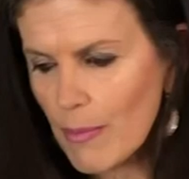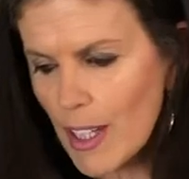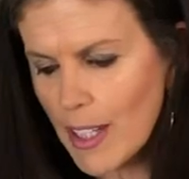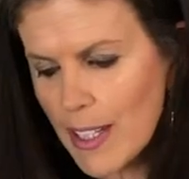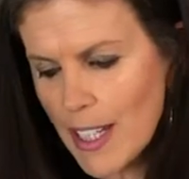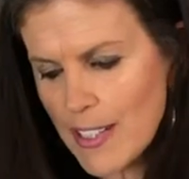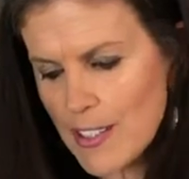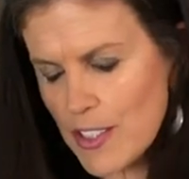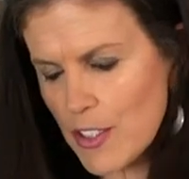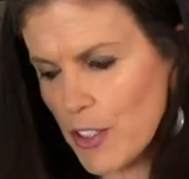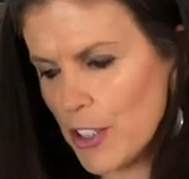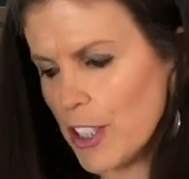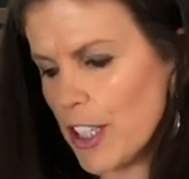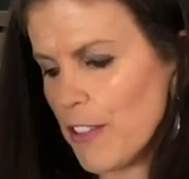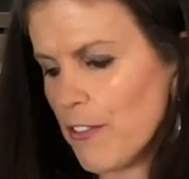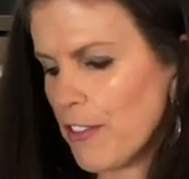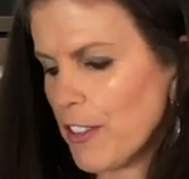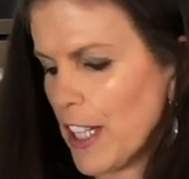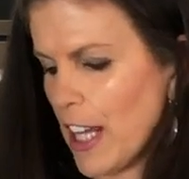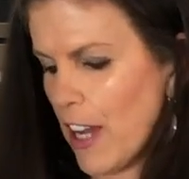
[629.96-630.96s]
that's good
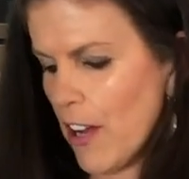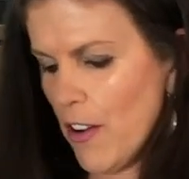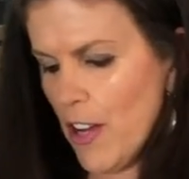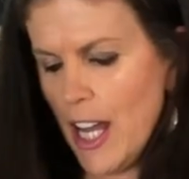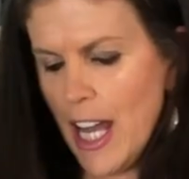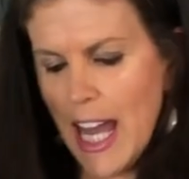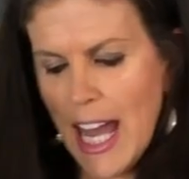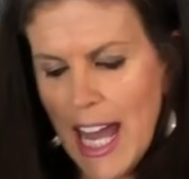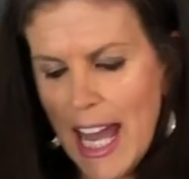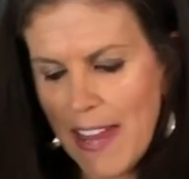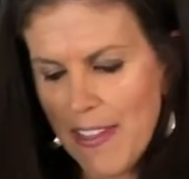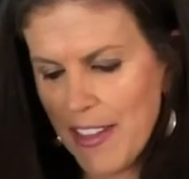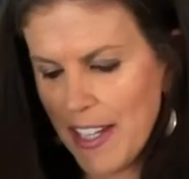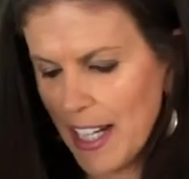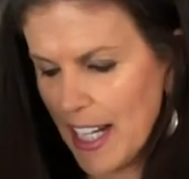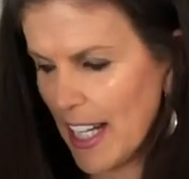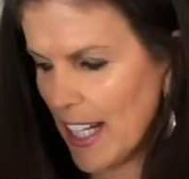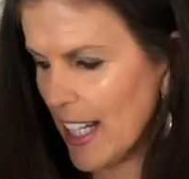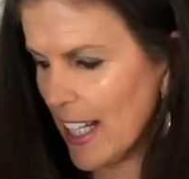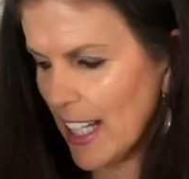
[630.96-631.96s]
enough for now. And
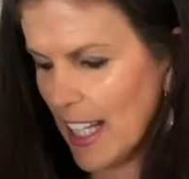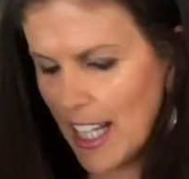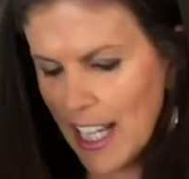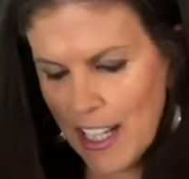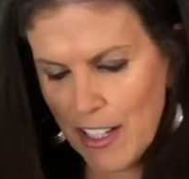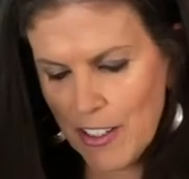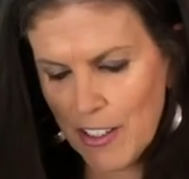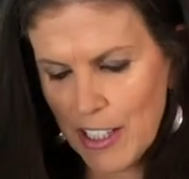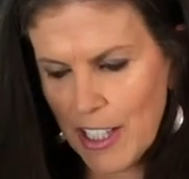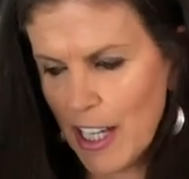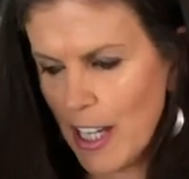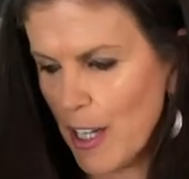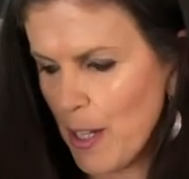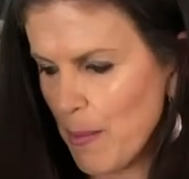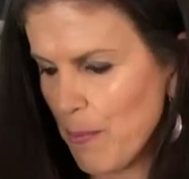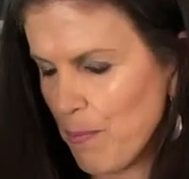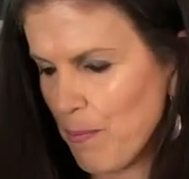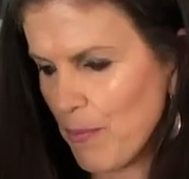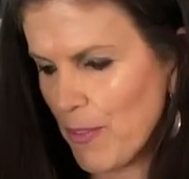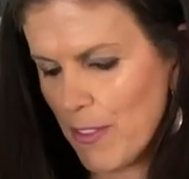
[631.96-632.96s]
then I can get
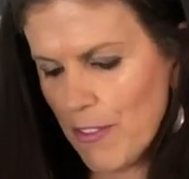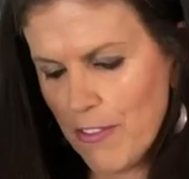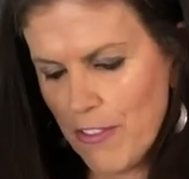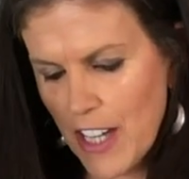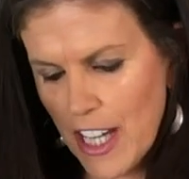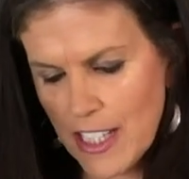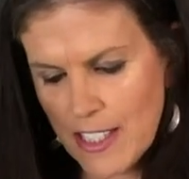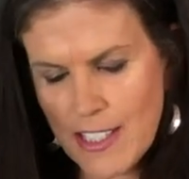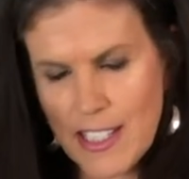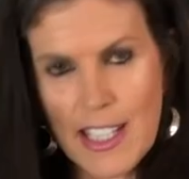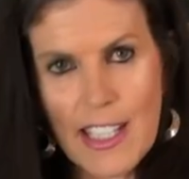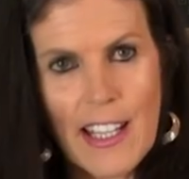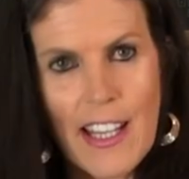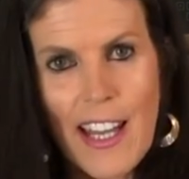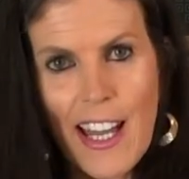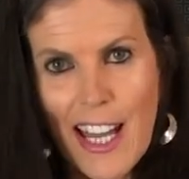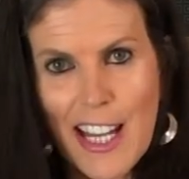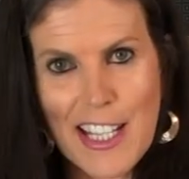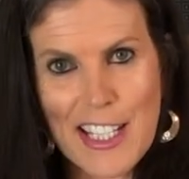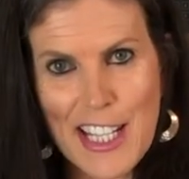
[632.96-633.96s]
fancy
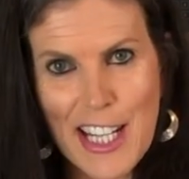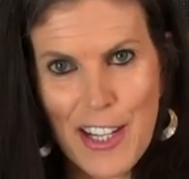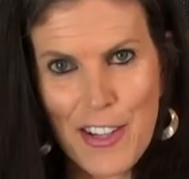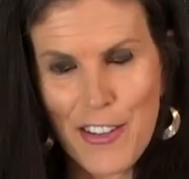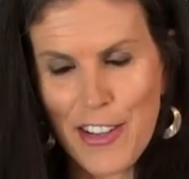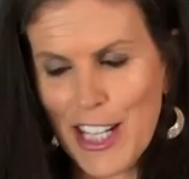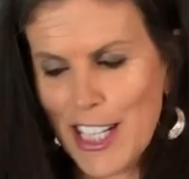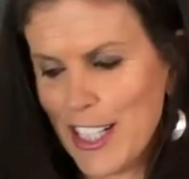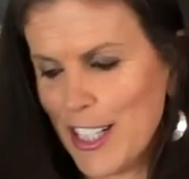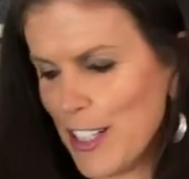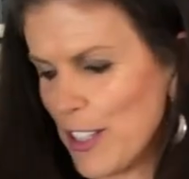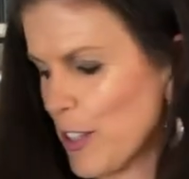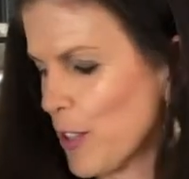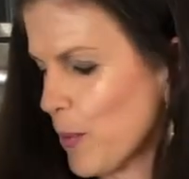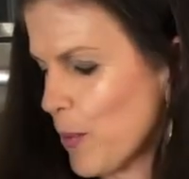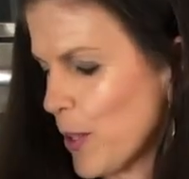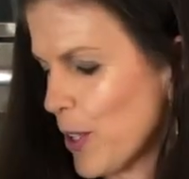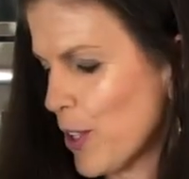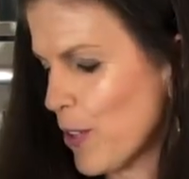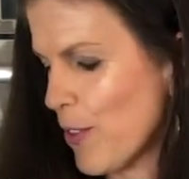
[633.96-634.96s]
and decorated
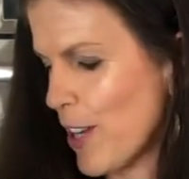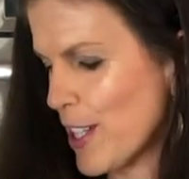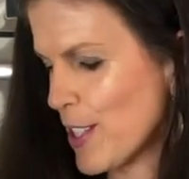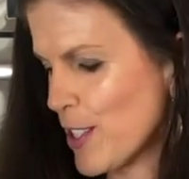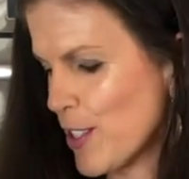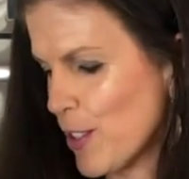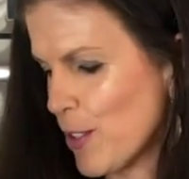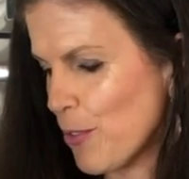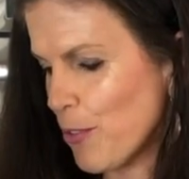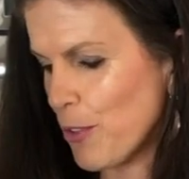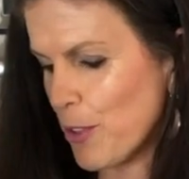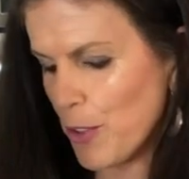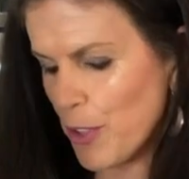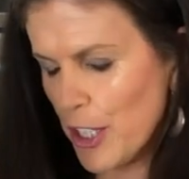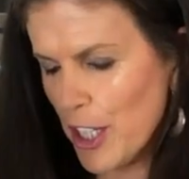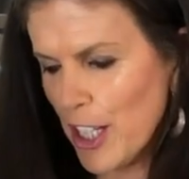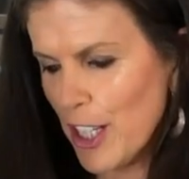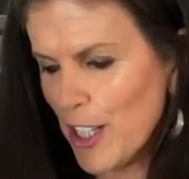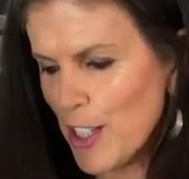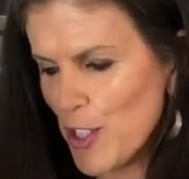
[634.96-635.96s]
with the rest of the fruit.
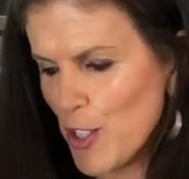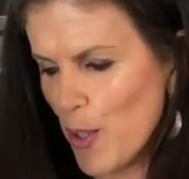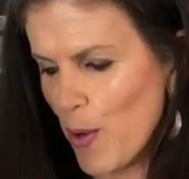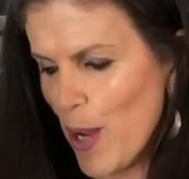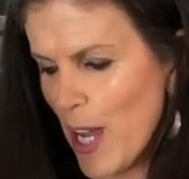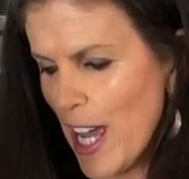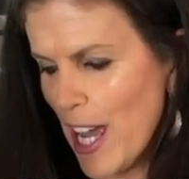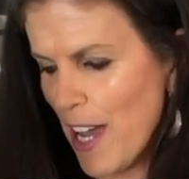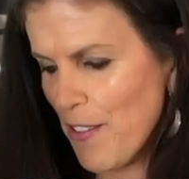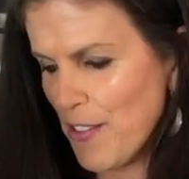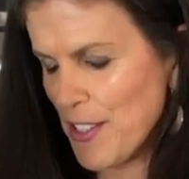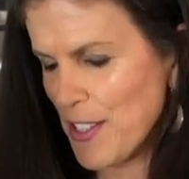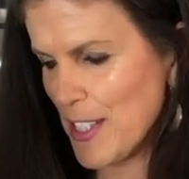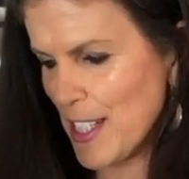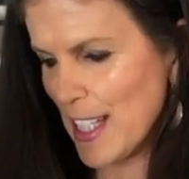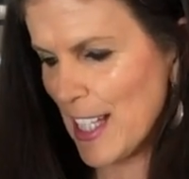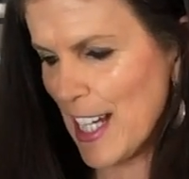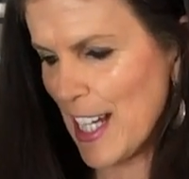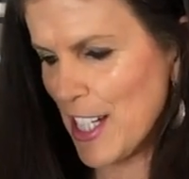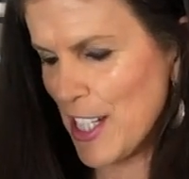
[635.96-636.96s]
So I have a
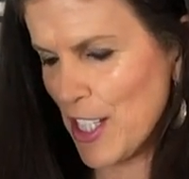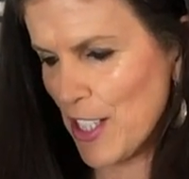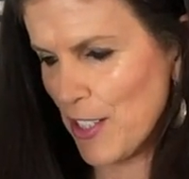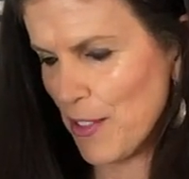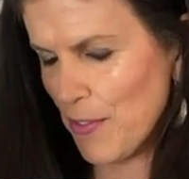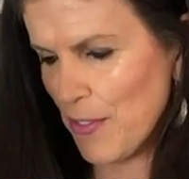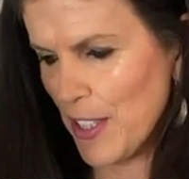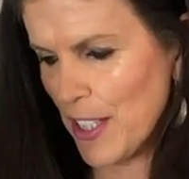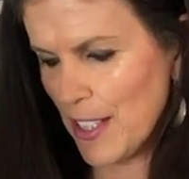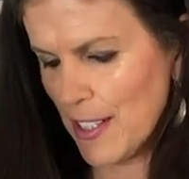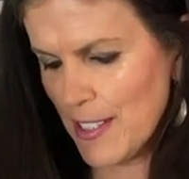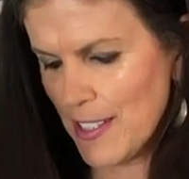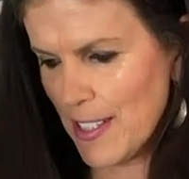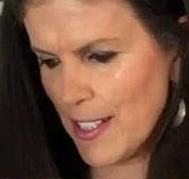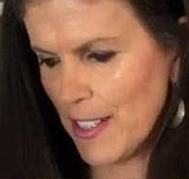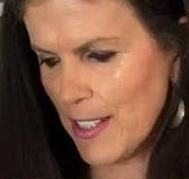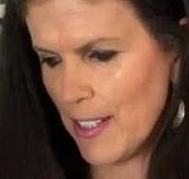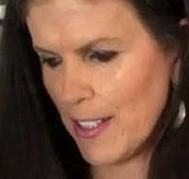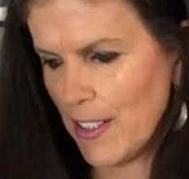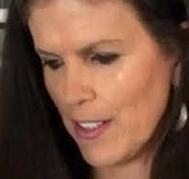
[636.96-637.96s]
selection of things
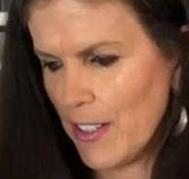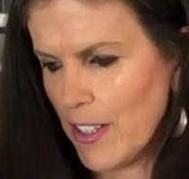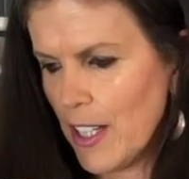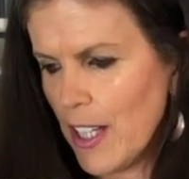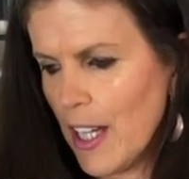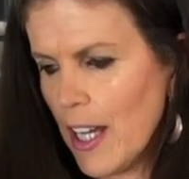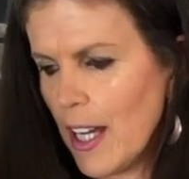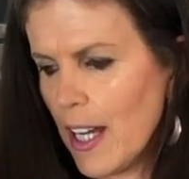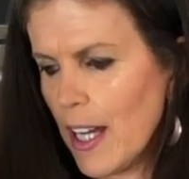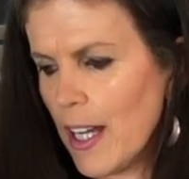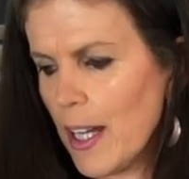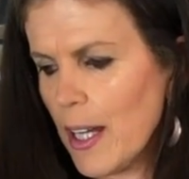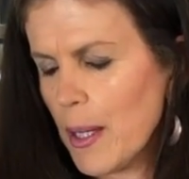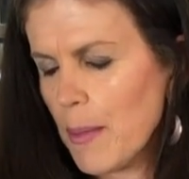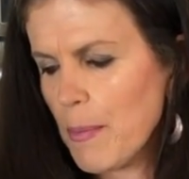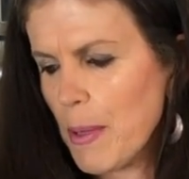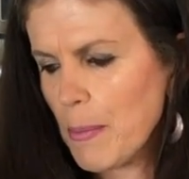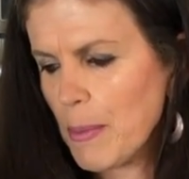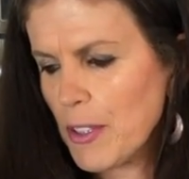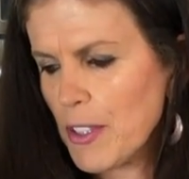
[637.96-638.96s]
here.
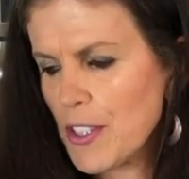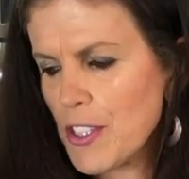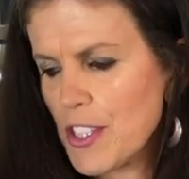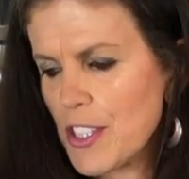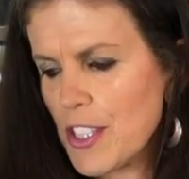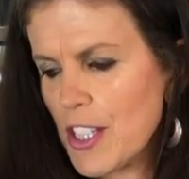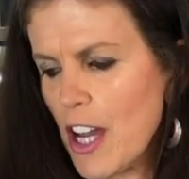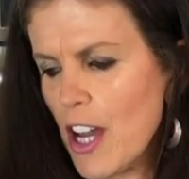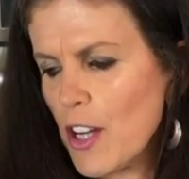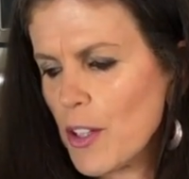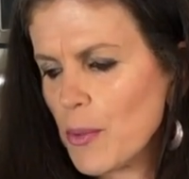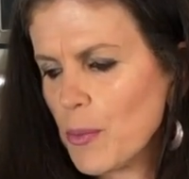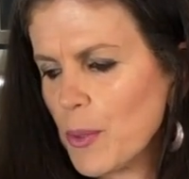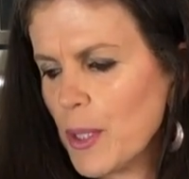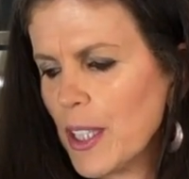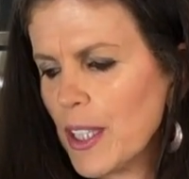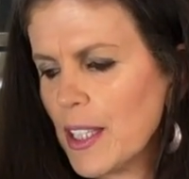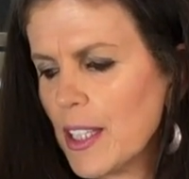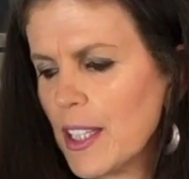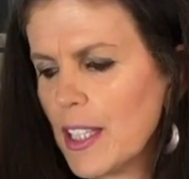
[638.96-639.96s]
I'm going to start
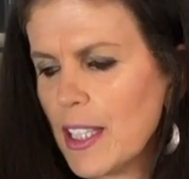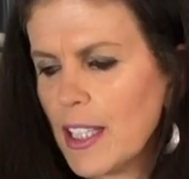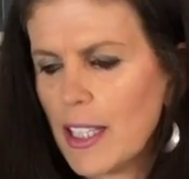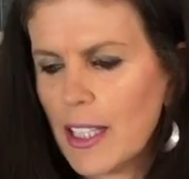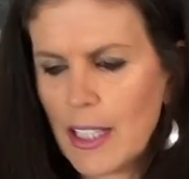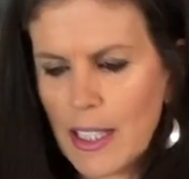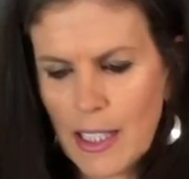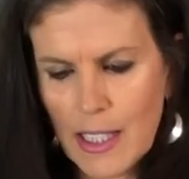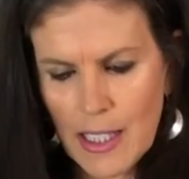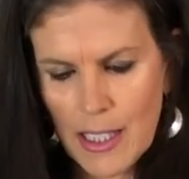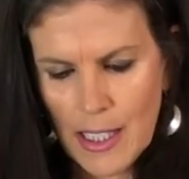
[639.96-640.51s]
with the